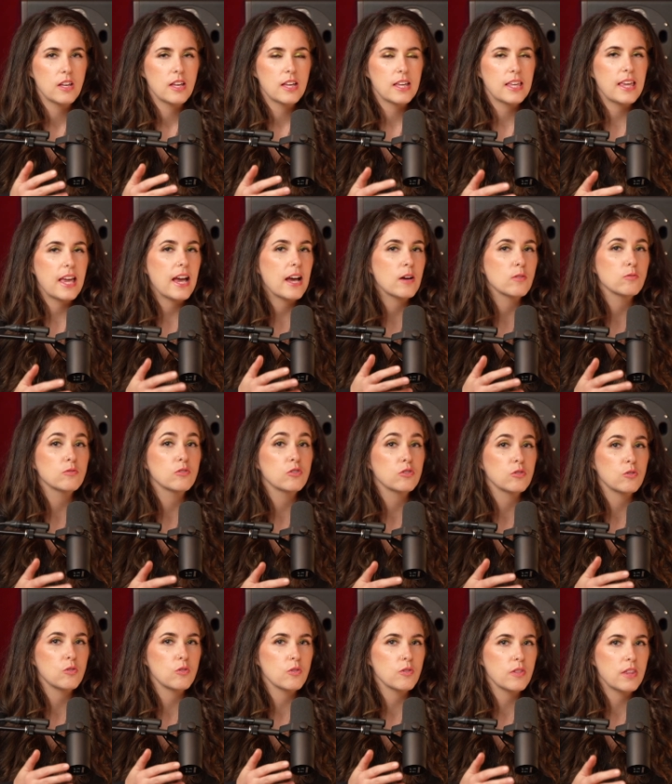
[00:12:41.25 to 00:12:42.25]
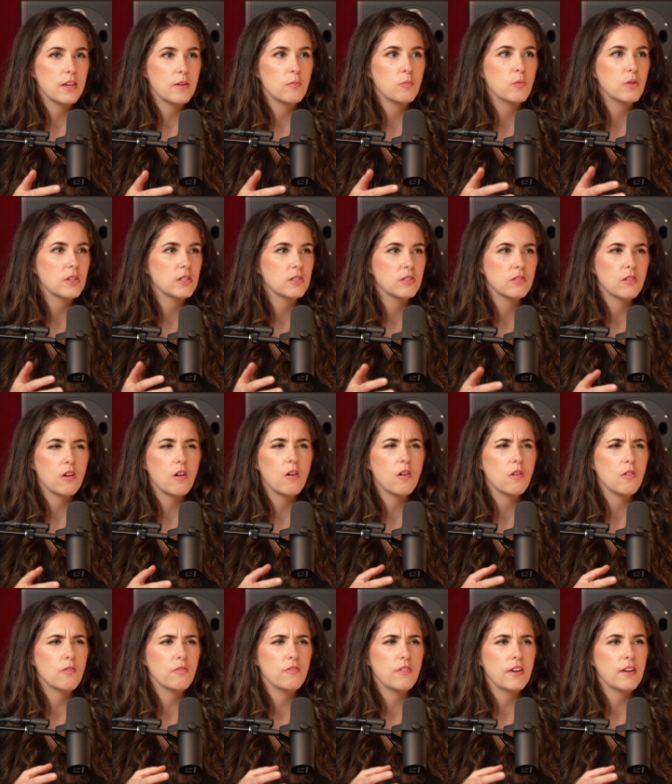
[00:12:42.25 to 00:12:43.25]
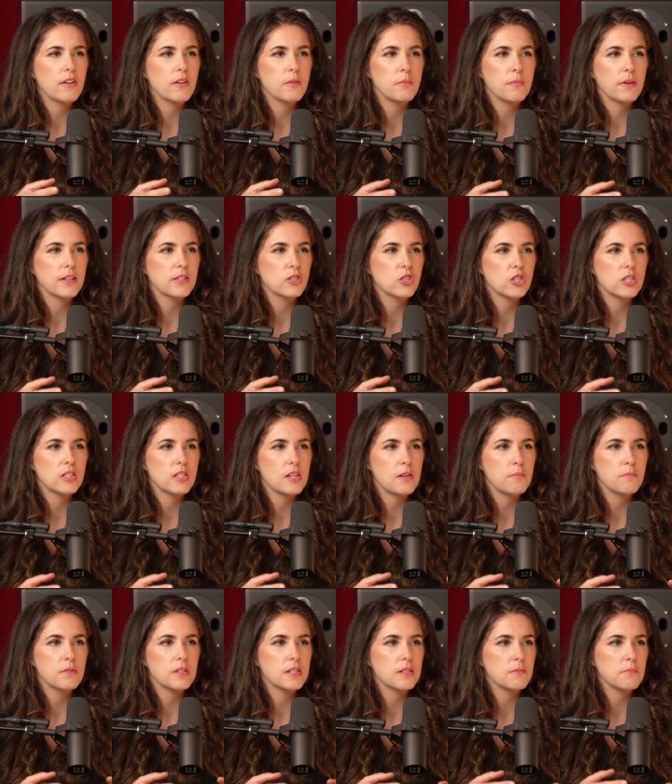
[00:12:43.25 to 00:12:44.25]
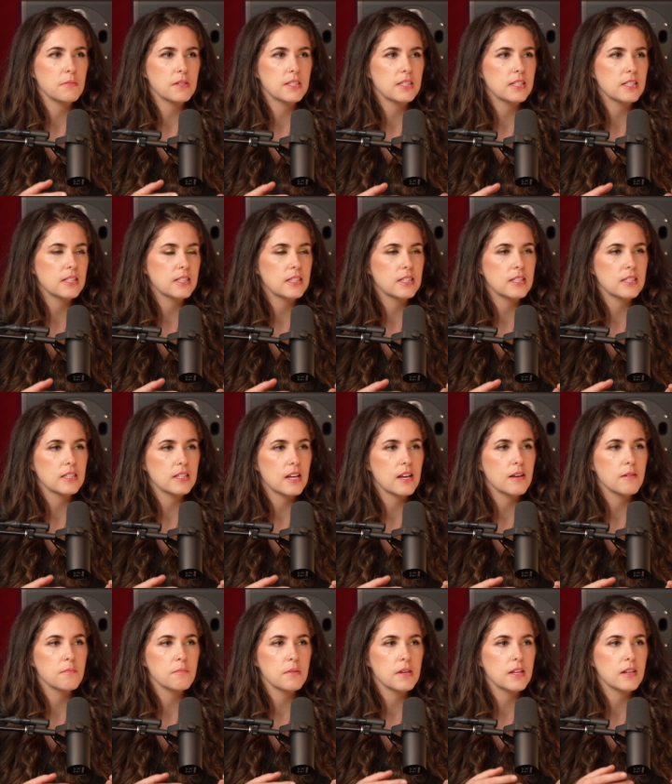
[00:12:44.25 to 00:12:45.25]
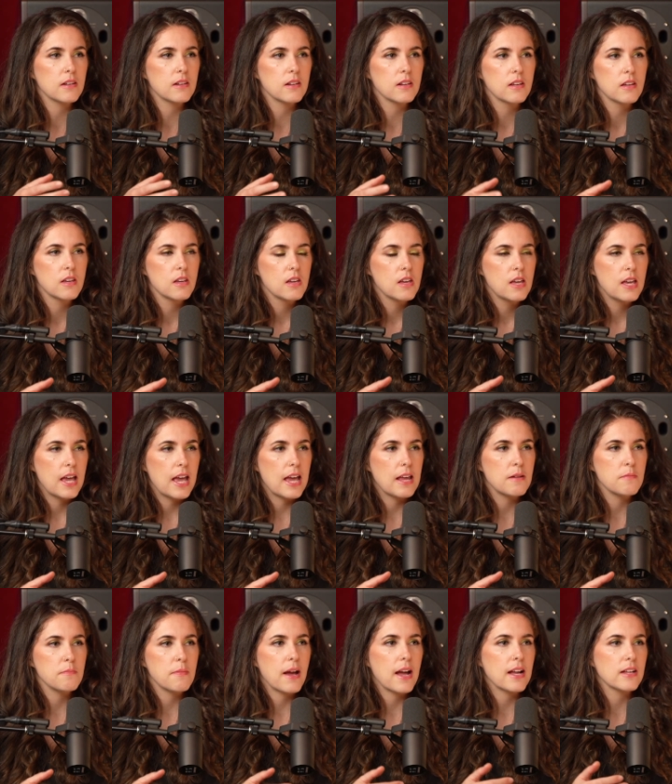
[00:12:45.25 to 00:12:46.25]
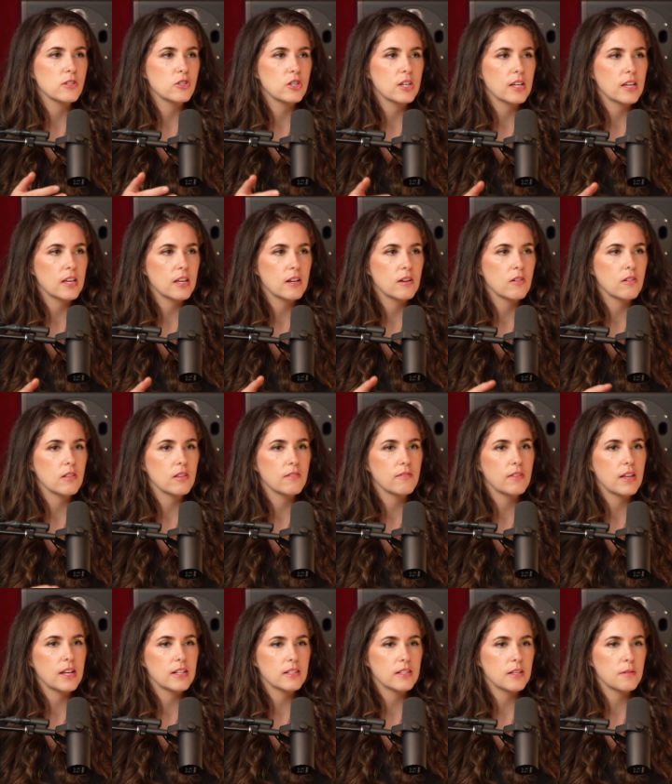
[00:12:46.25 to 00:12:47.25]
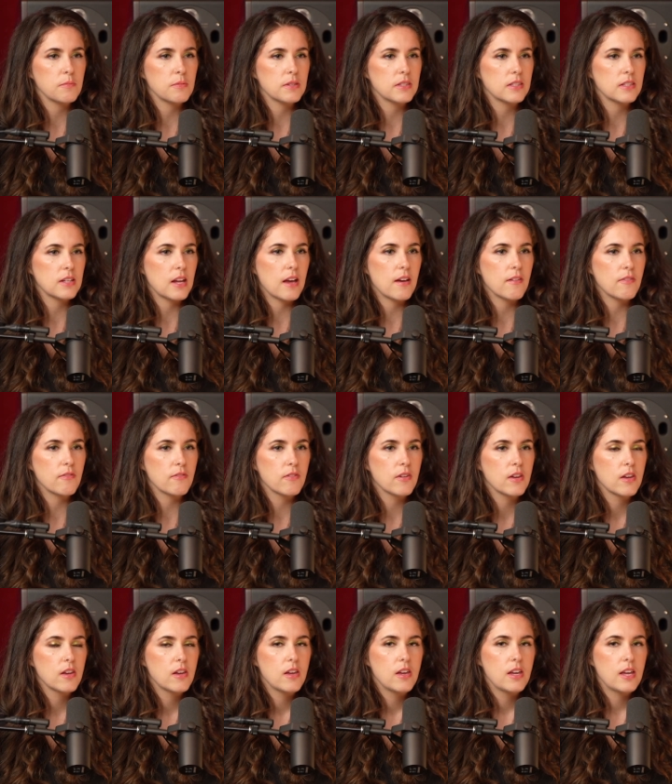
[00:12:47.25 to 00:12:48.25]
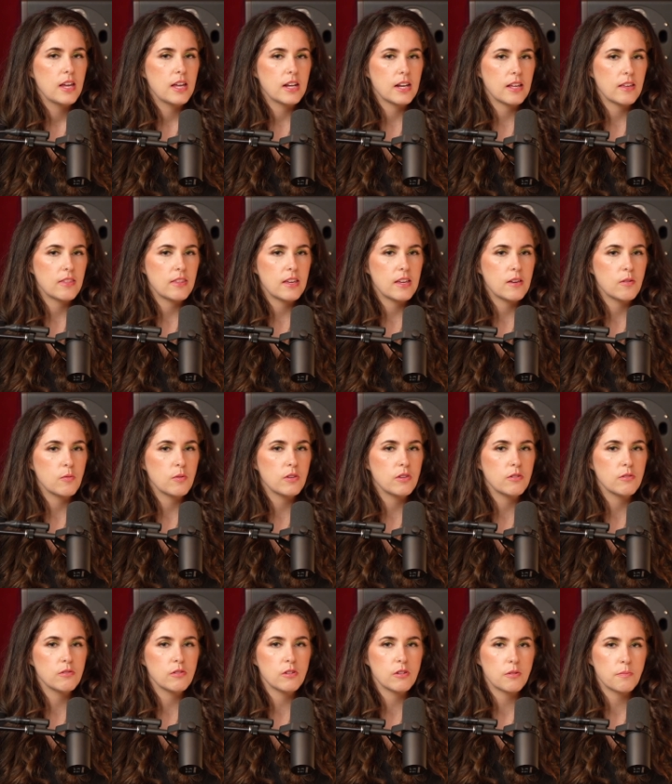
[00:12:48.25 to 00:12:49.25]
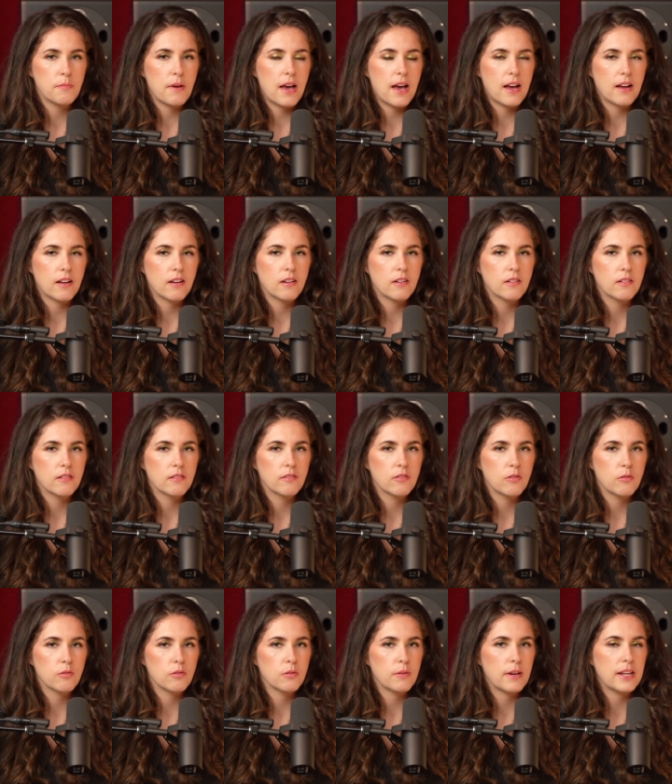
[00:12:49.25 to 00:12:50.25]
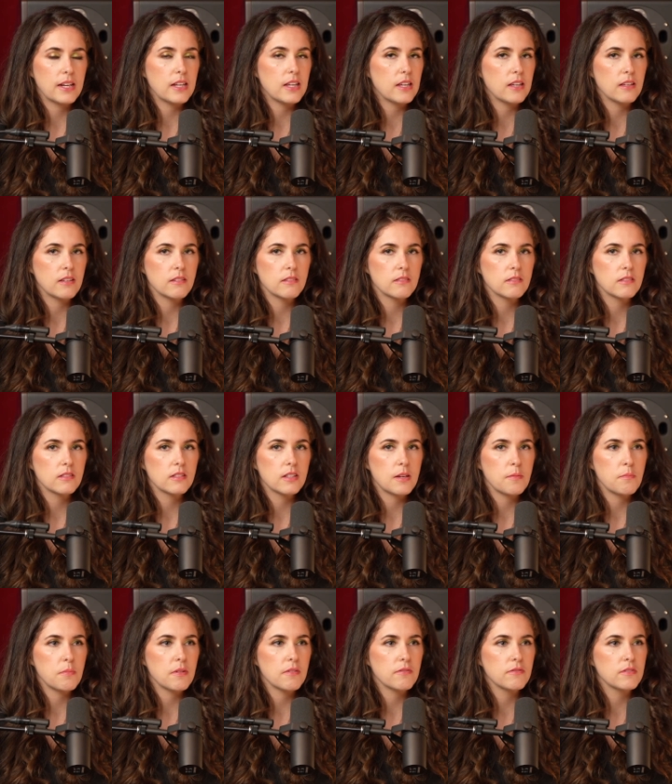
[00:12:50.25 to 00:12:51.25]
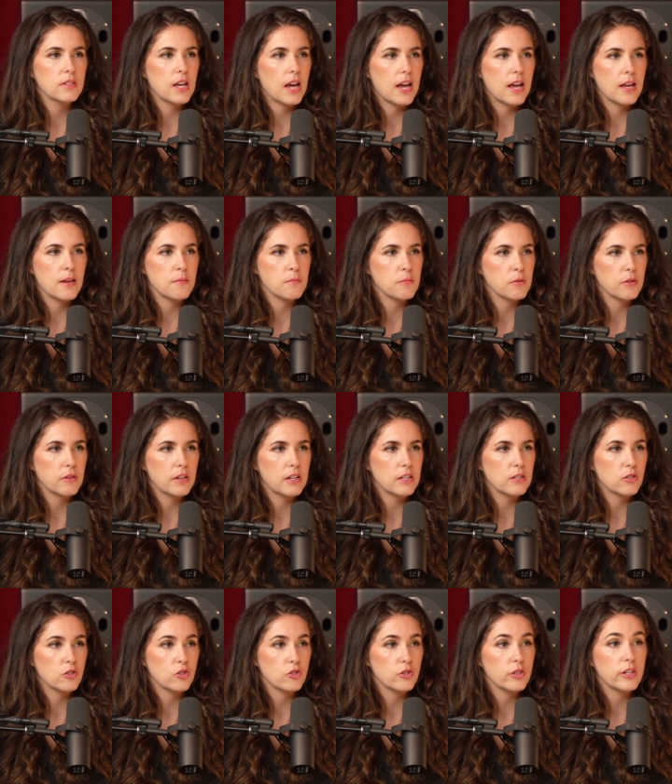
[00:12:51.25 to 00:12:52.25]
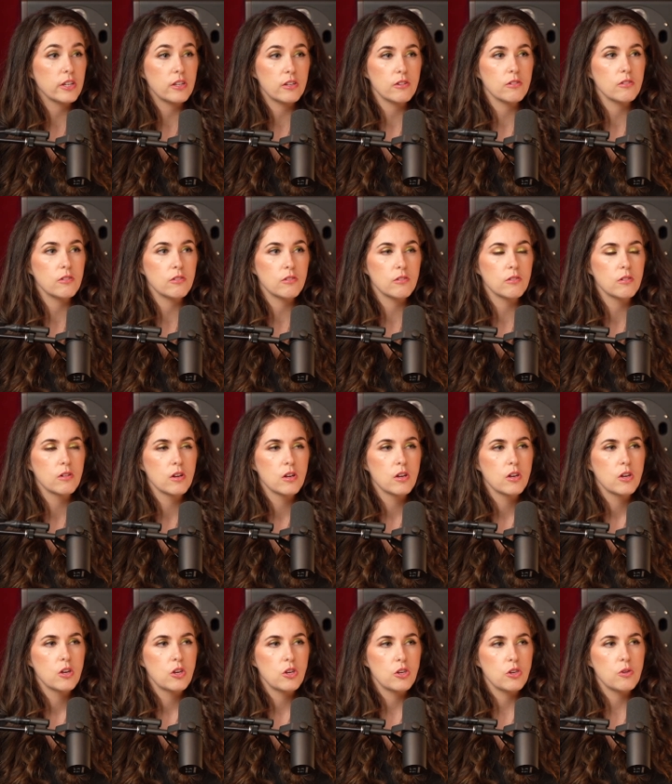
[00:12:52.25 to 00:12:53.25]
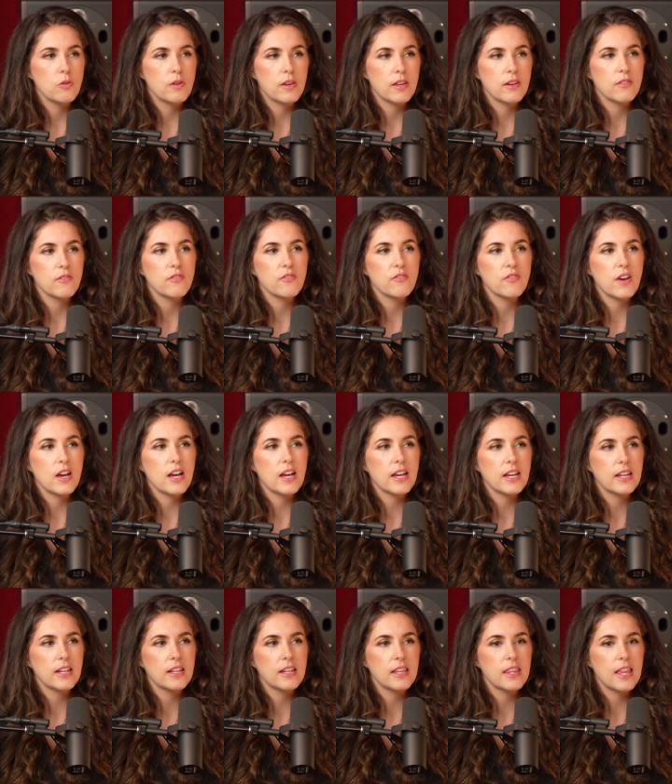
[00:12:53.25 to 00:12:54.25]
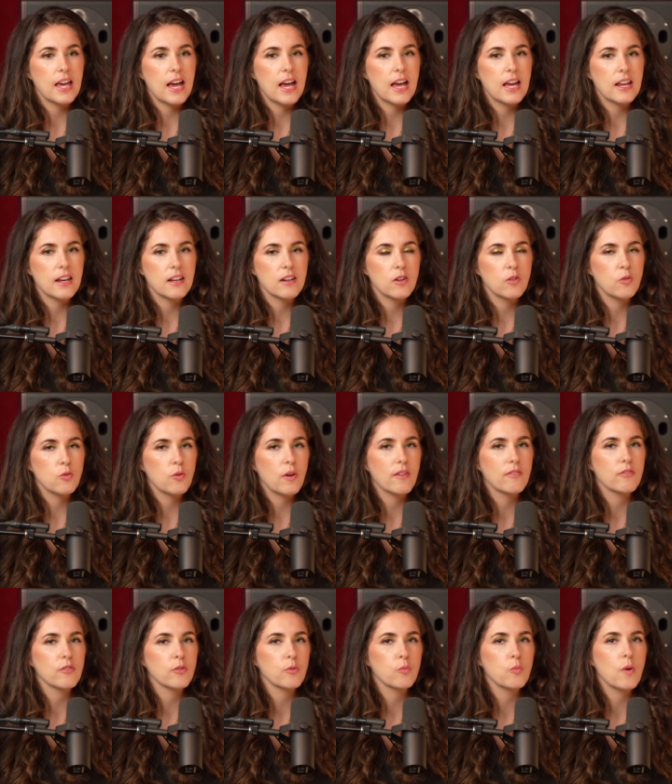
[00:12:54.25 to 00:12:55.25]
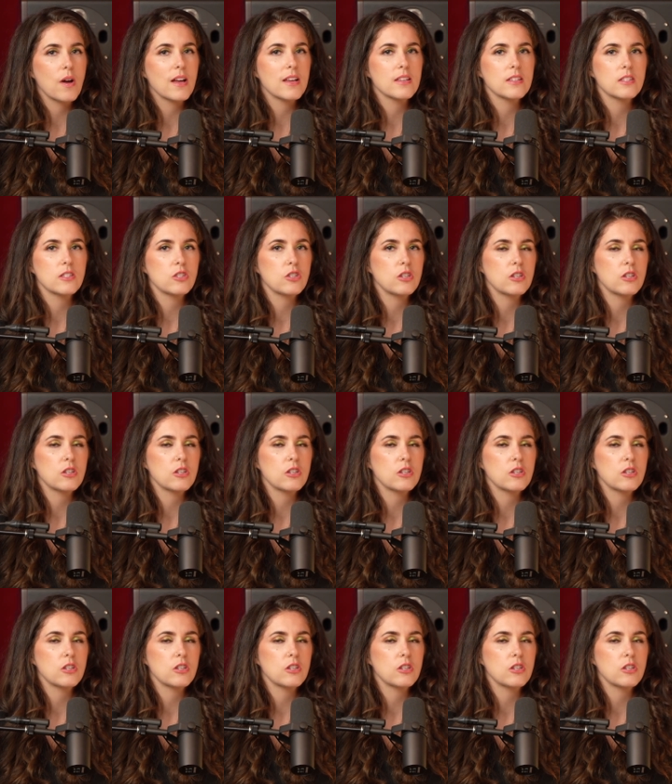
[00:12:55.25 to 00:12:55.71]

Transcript: counsel that was all very much steeped in mysticism and magic and all of that type of stuff. And I think when you look back through any type of time or history, you can find that whoever was,